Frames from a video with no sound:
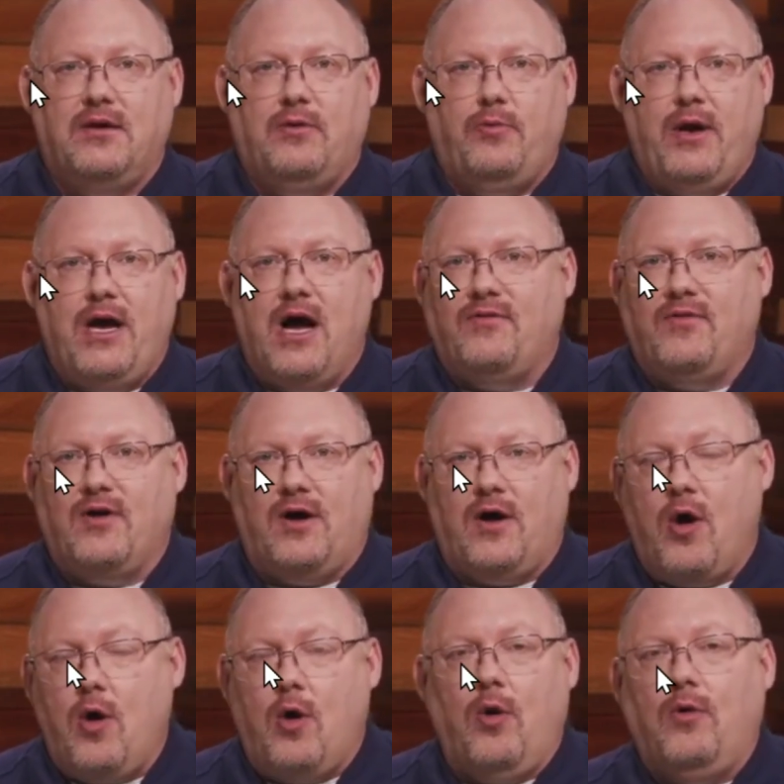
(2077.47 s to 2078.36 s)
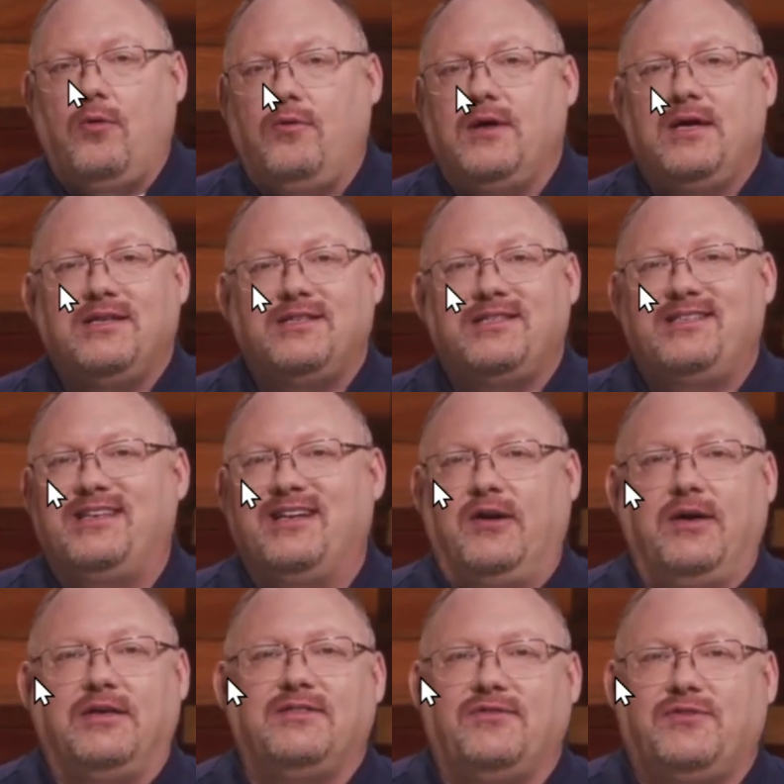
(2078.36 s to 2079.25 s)
We have a whole
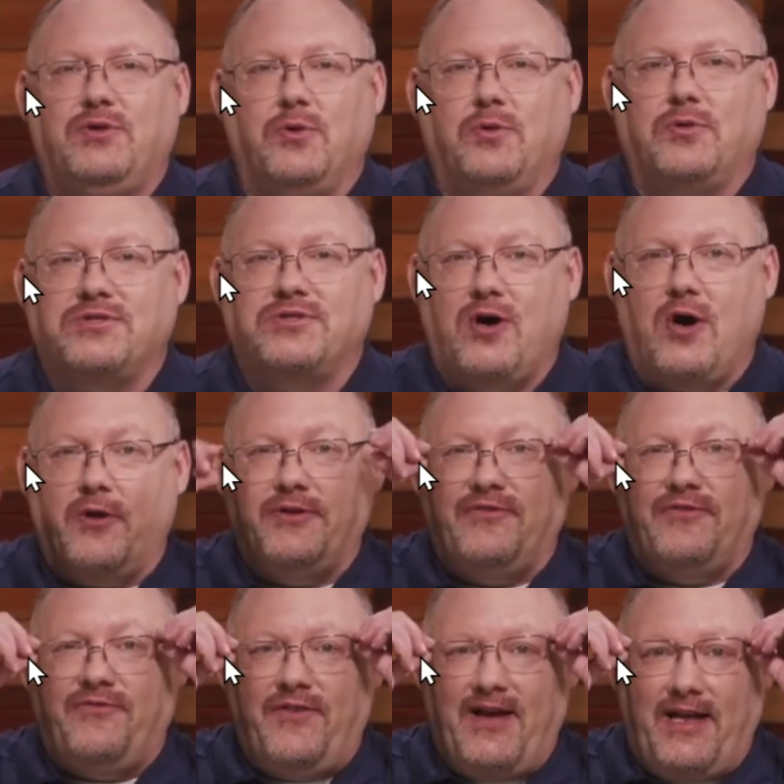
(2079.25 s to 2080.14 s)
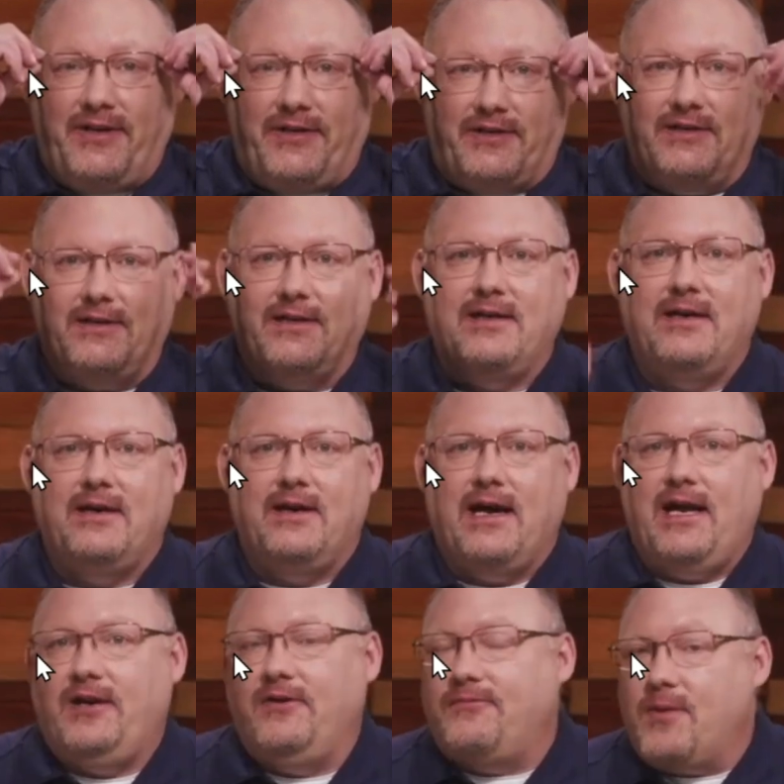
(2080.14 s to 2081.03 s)
series of tools called Defender.
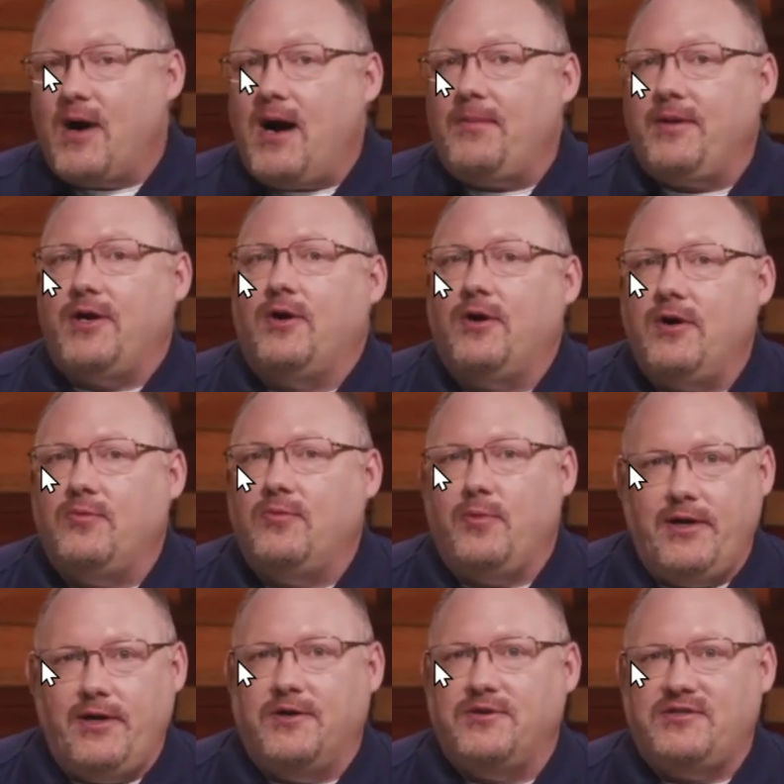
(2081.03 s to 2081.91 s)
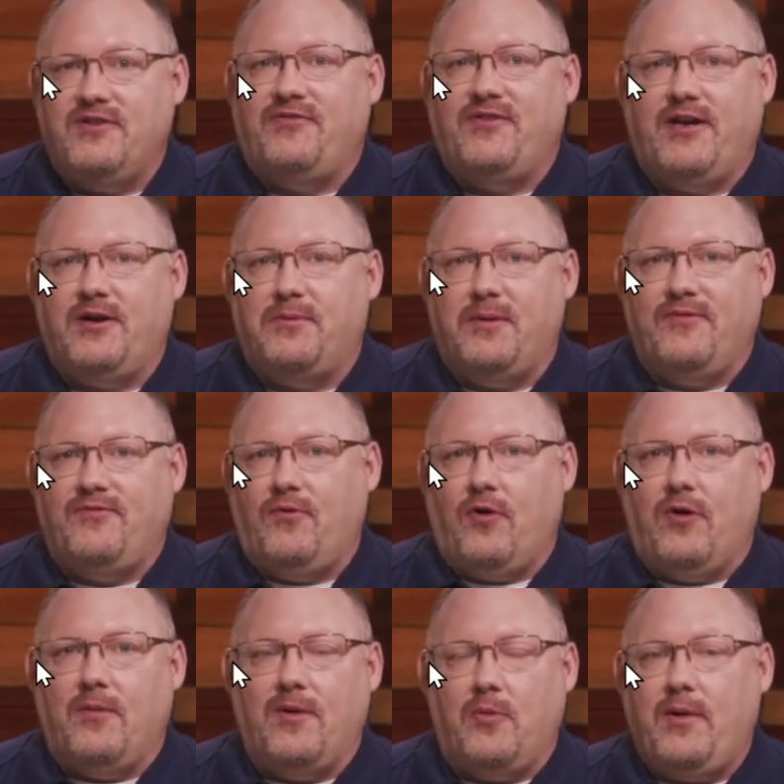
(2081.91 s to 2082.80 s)
And you've probably heard Windows Defender
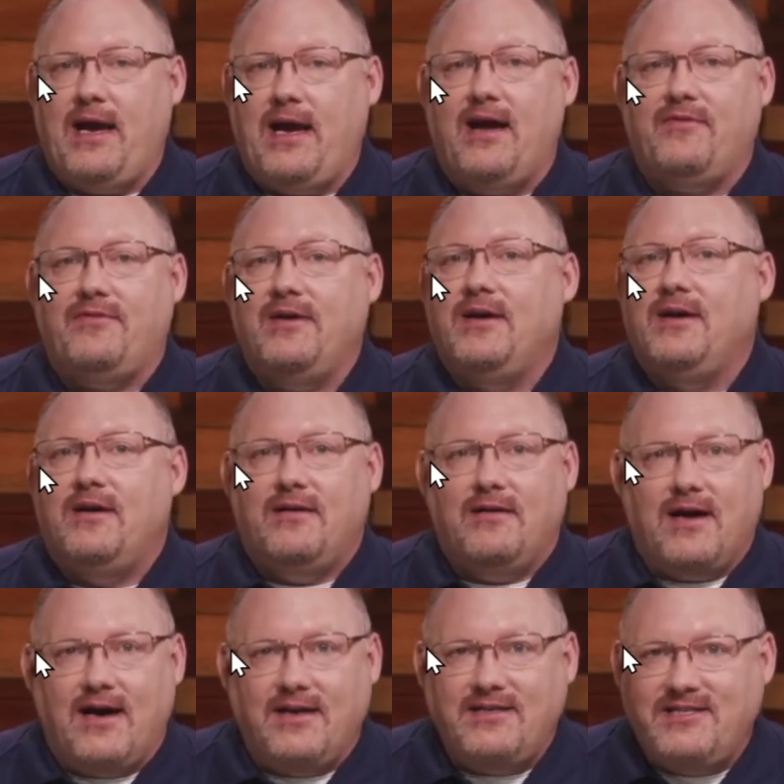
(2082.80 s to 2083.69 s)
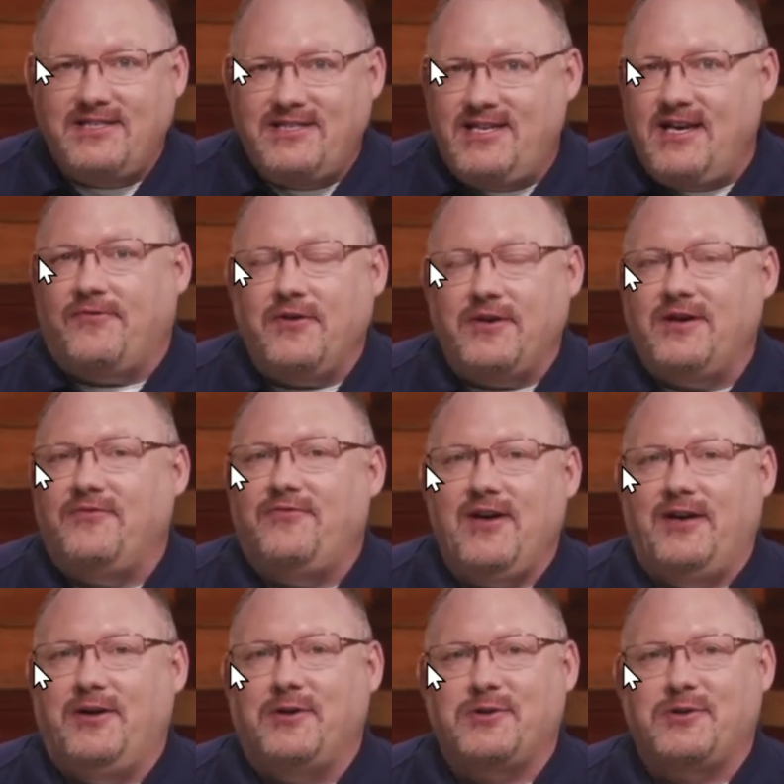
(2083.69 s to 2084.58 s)
before, but we have different
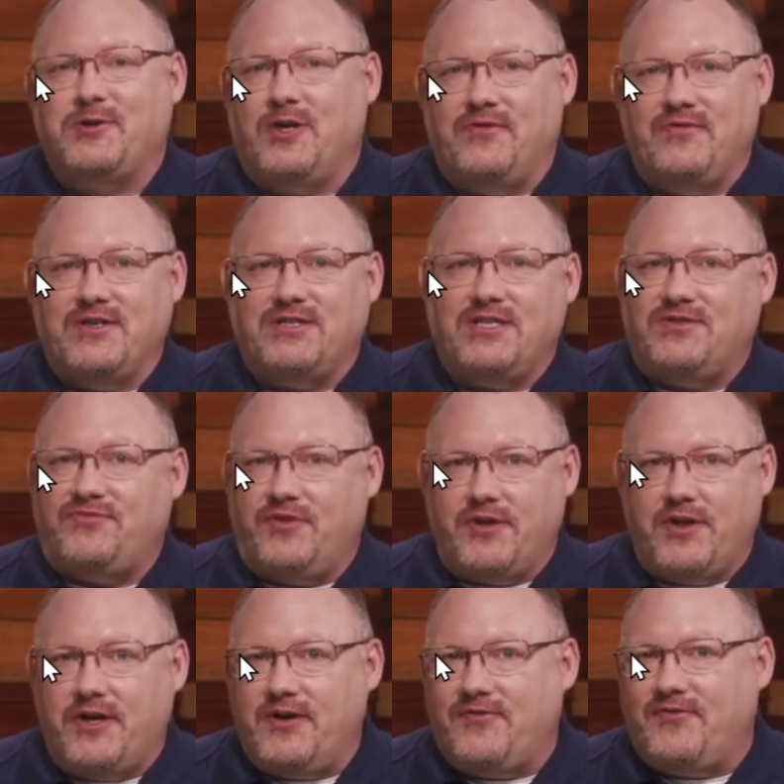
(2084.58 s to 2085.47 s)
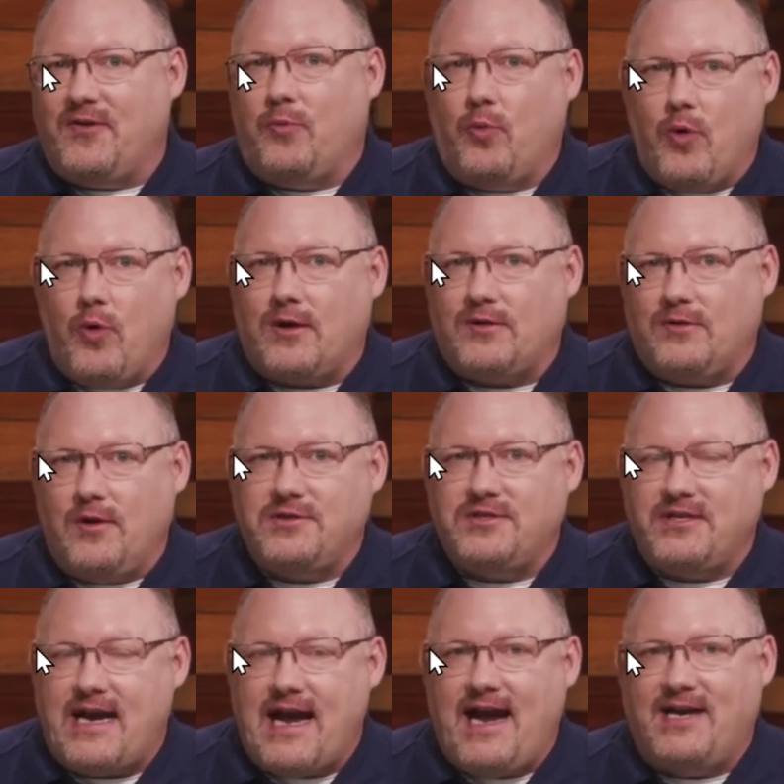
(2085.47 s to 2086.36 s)
Defender services for the different
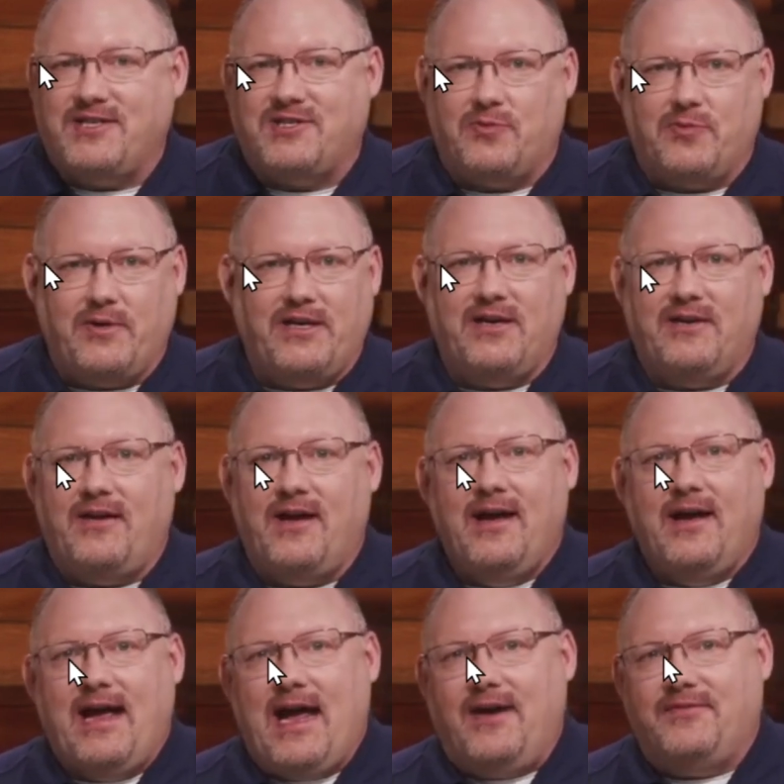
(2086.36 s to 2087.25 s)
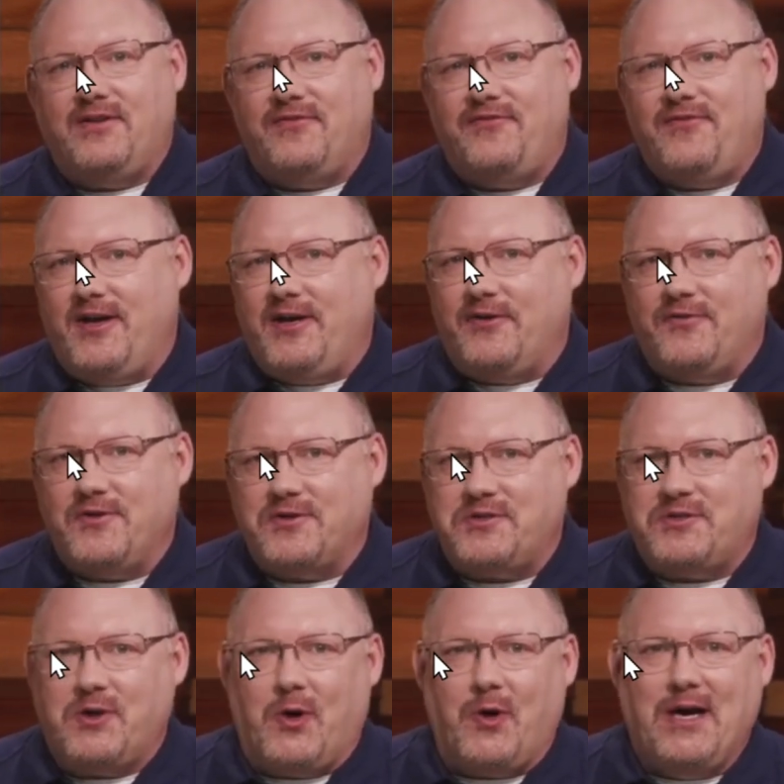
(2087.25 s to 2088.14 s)
workloads in Azure. We have Defender for
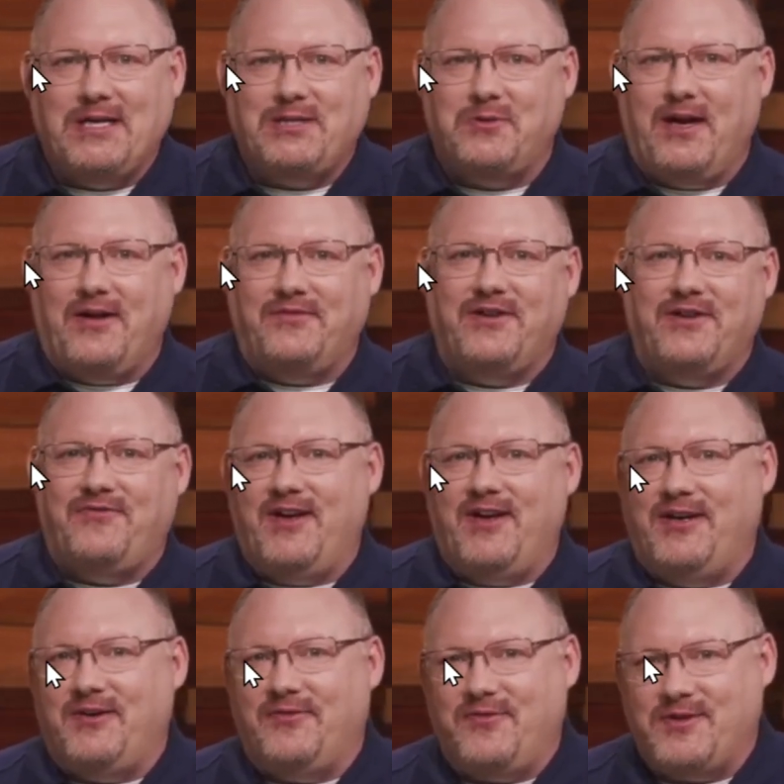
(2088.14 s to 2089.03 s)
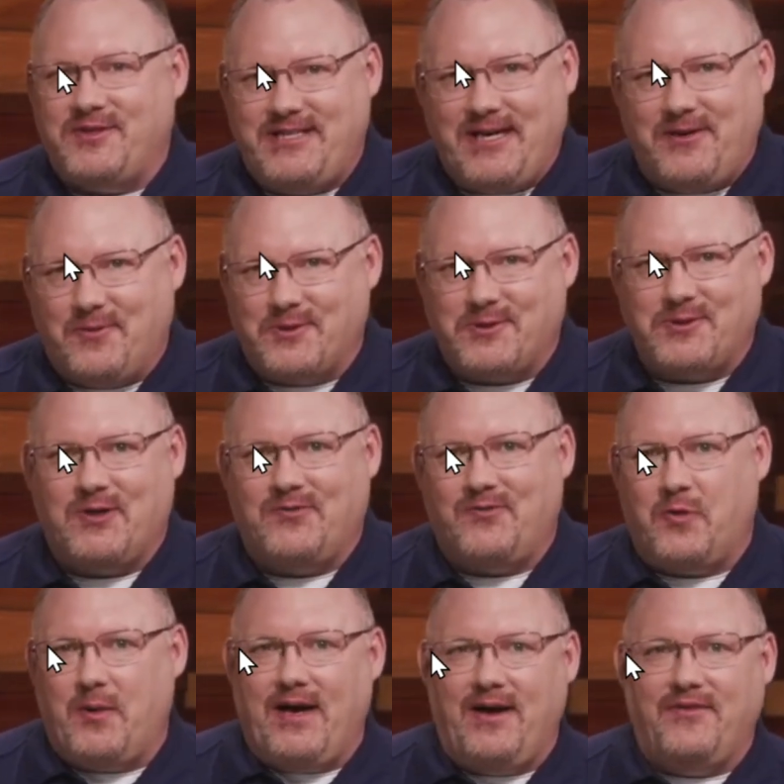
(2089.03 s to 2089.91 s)
storage. We have Defender for SQL
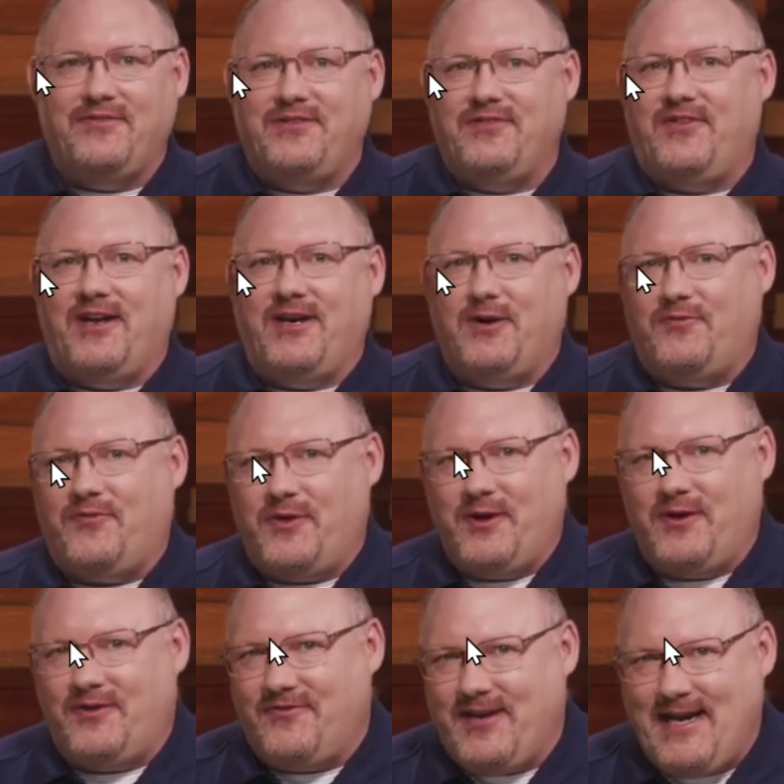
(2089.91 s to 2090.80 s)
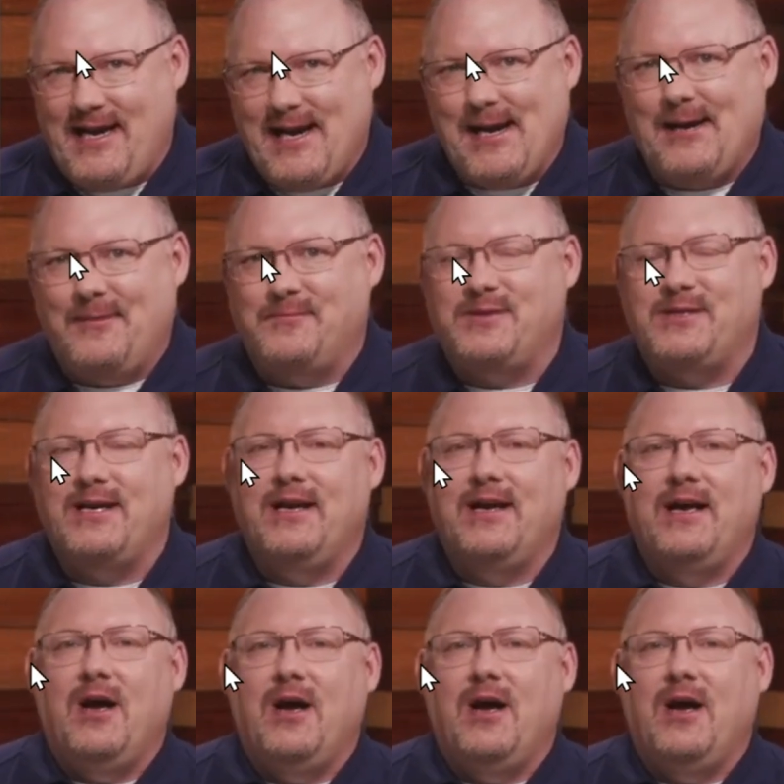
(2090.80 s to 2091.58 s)
Server. We have Defender for your VMs.